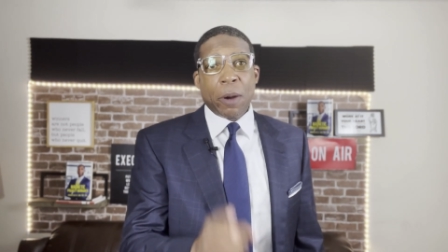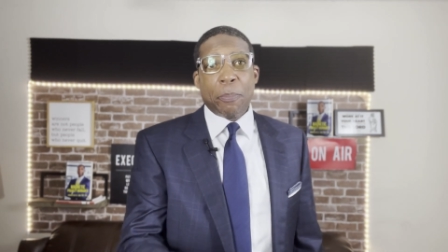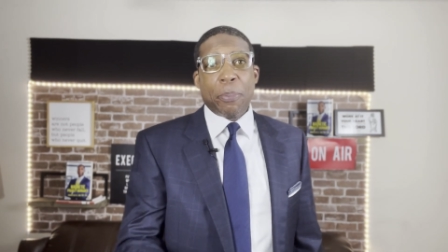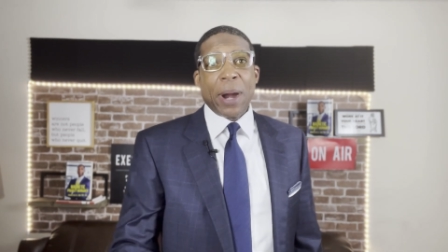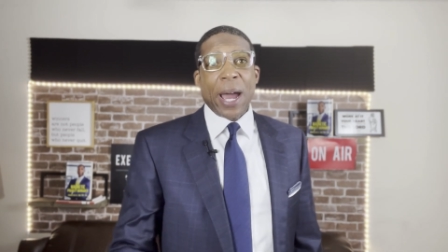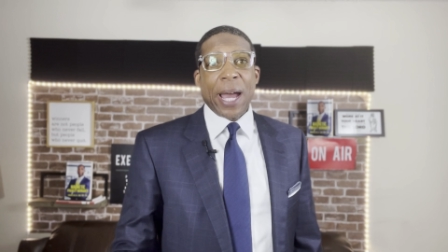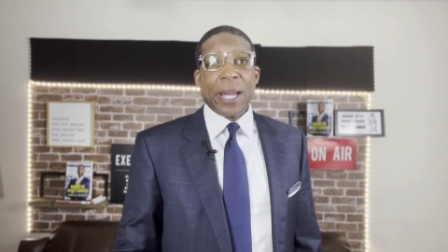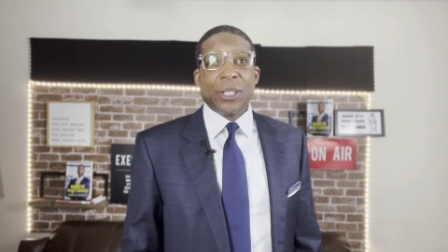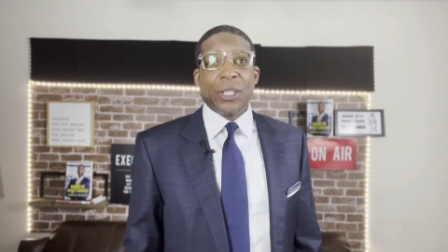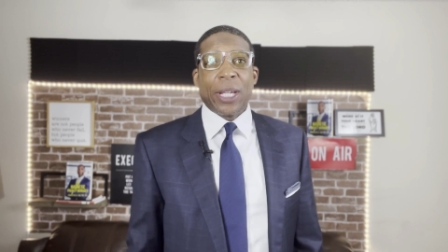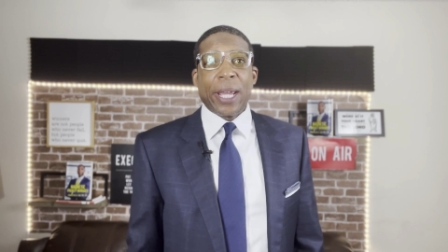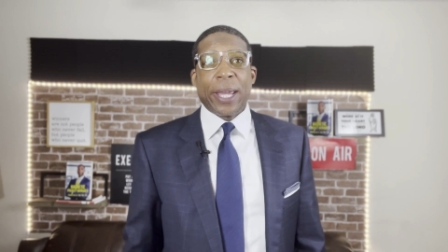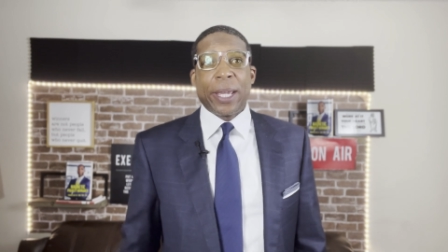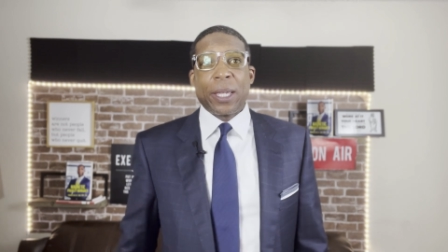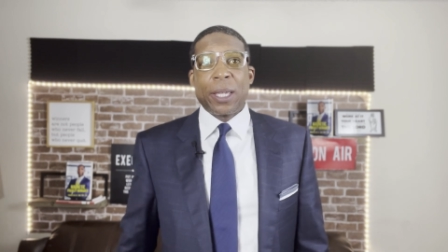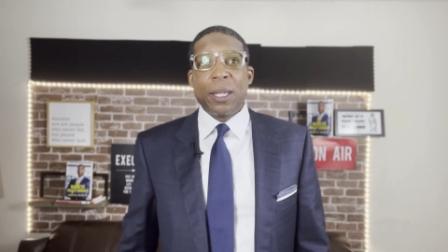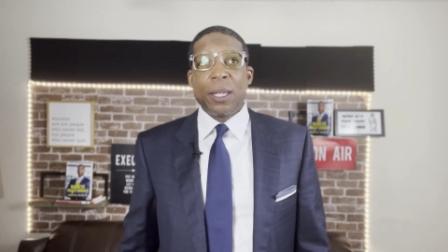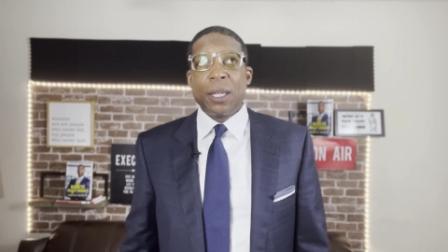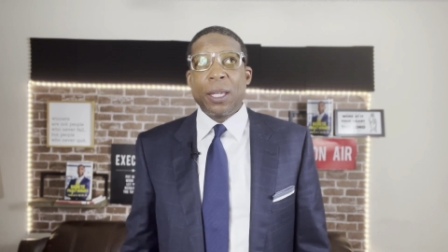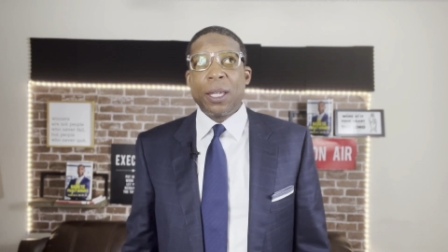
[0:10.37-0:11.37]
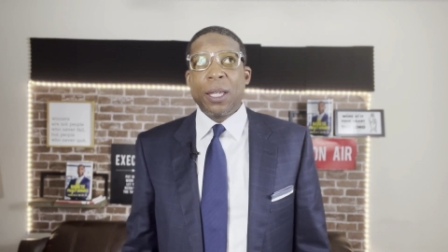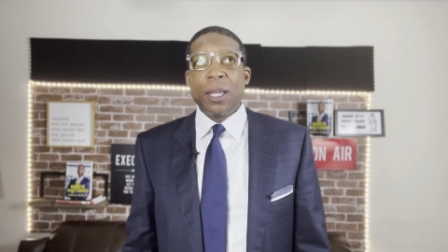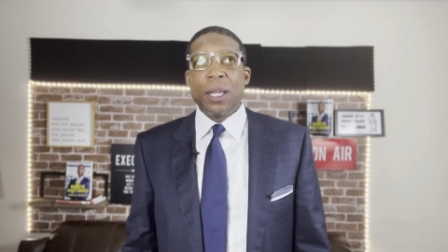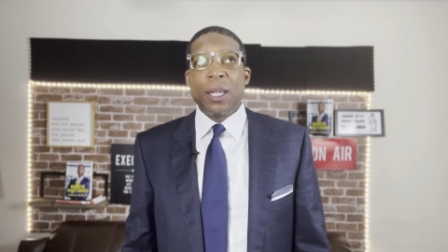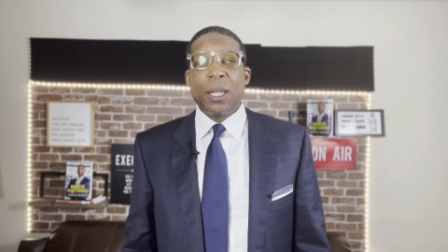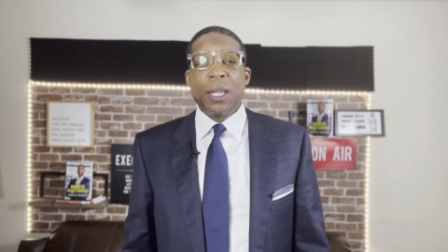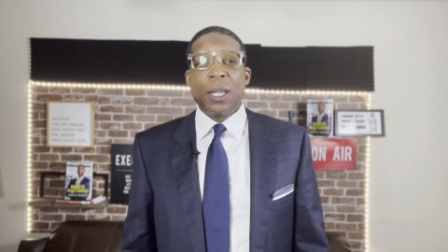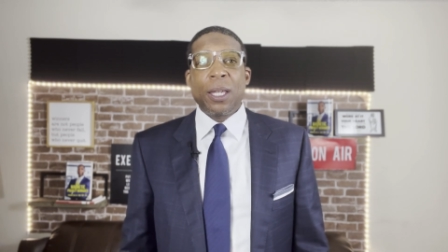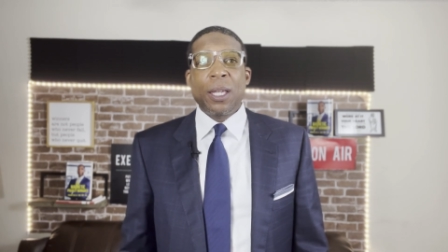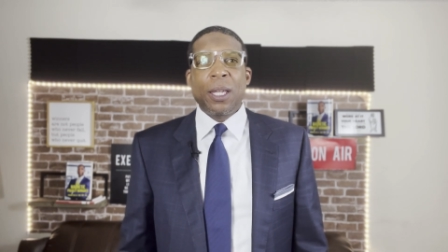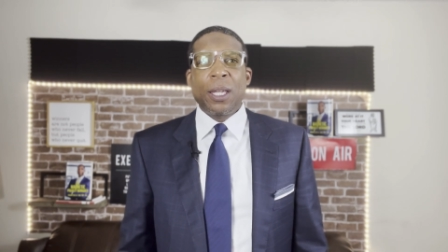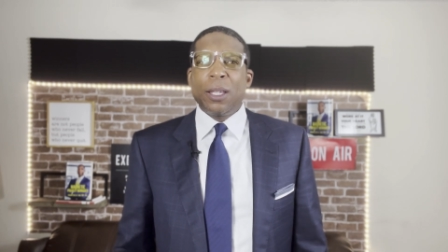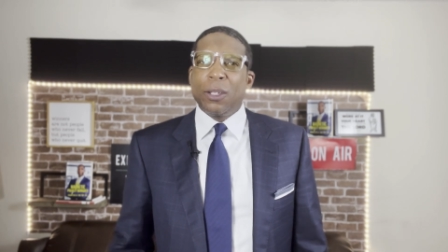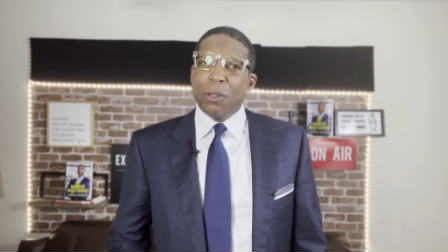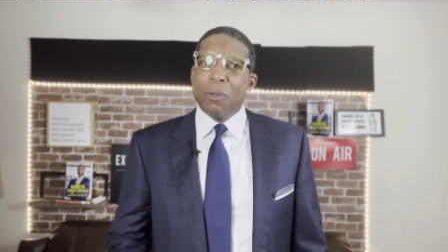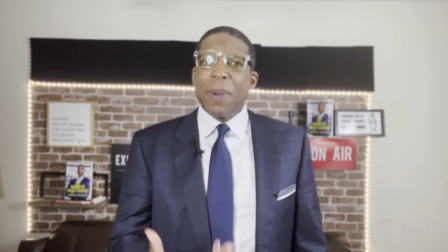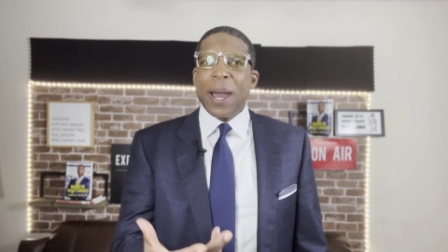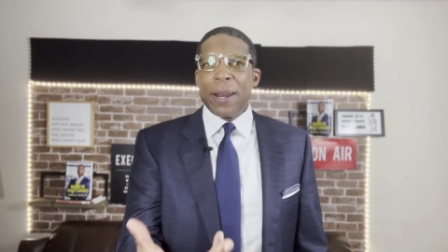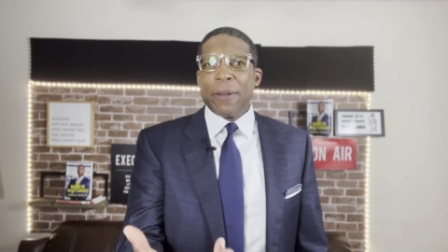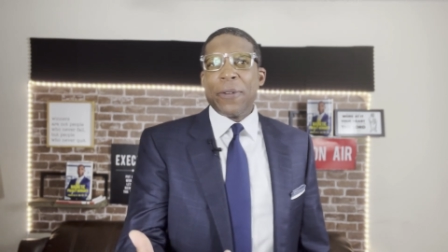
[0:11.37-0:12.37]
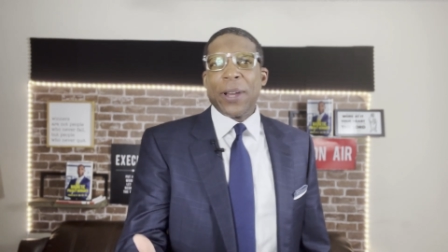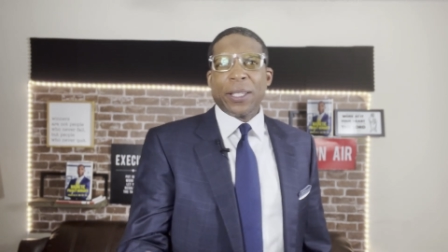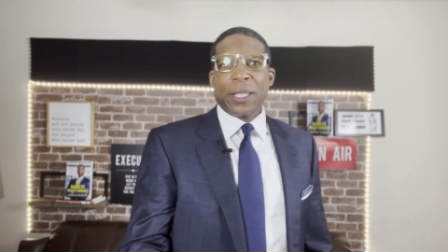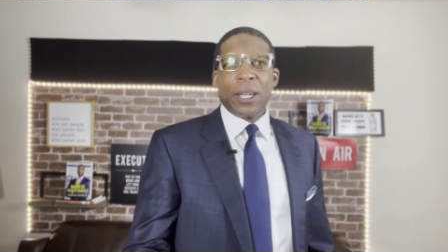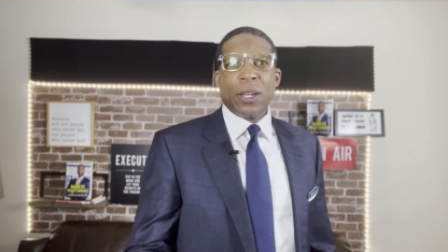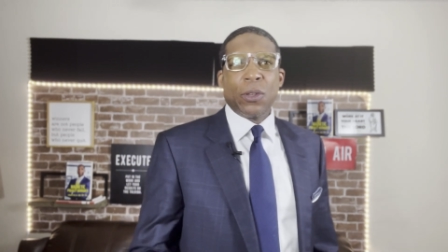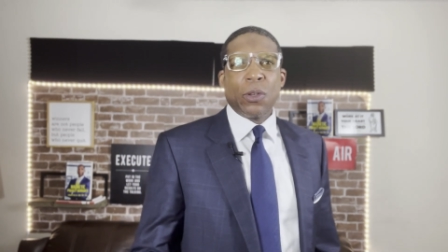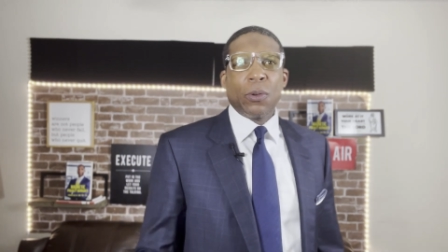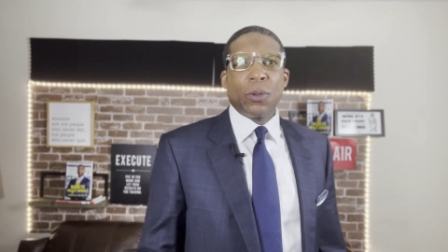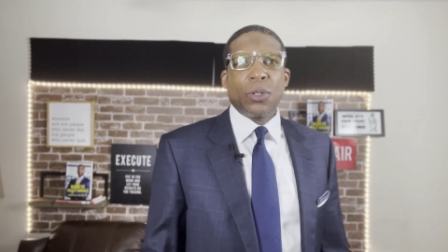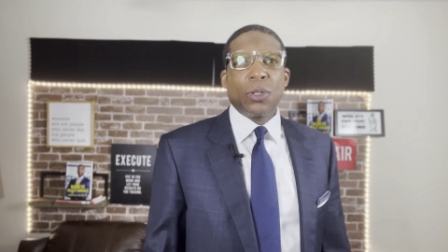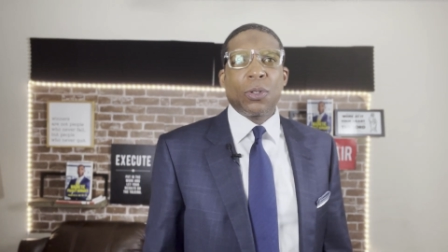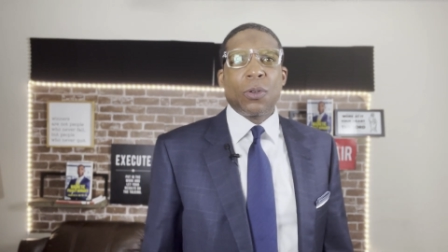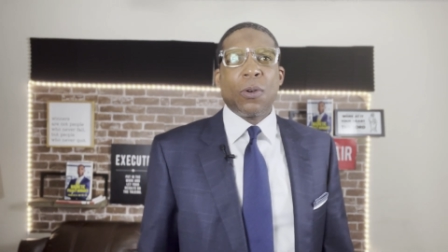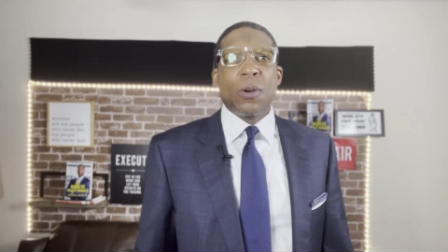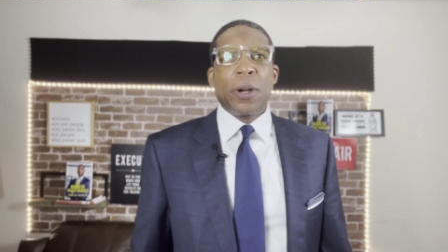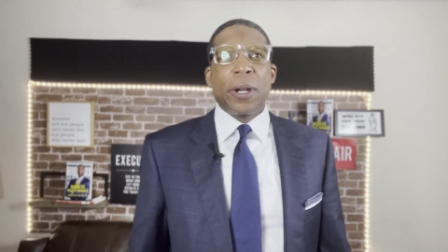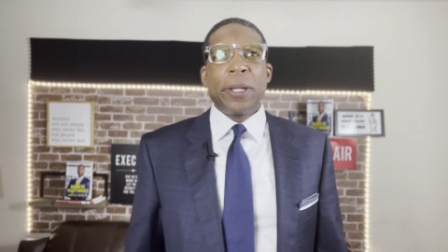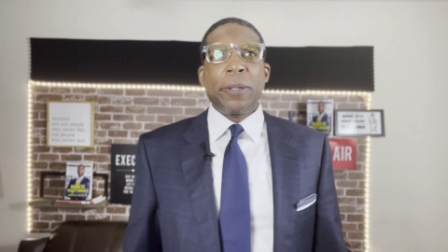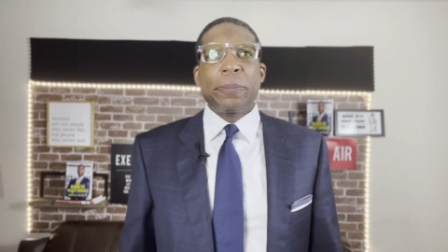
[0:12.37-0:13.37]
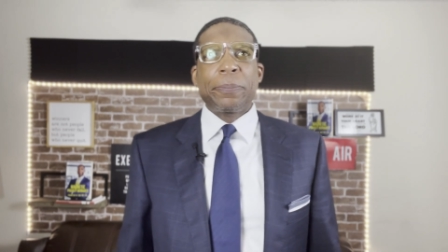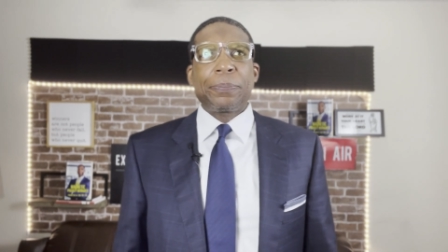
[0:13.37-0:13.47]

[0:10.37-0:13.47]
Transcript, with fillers: project. You mind if I tell you a story?